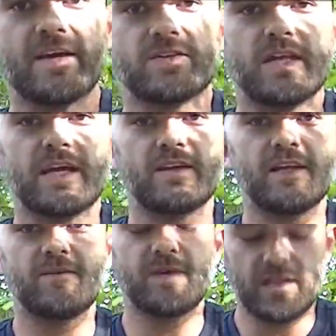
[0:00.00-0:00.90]
so that could
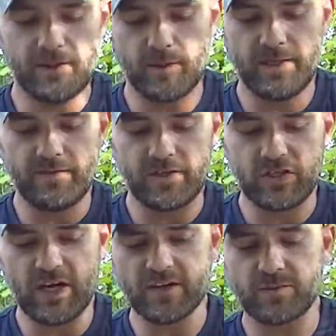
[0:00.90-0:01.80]
leave me a little bit of
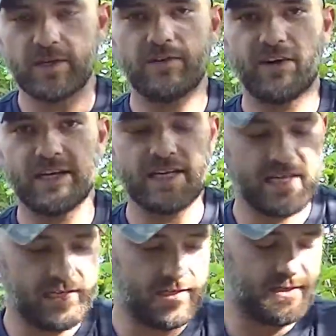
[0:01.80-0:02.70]
adjustment if I need
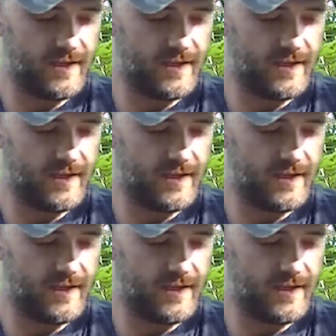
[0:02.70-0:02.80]
it.